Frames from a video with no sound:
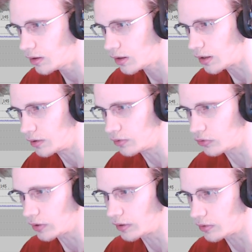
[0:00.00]
Kind of
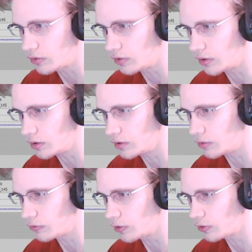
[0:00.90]
start the
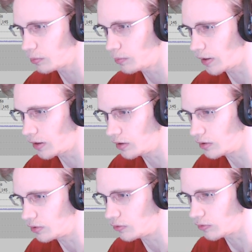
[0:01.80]
first
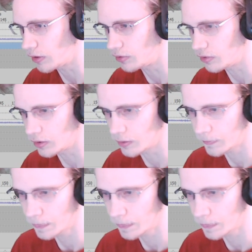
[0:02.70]
phase here.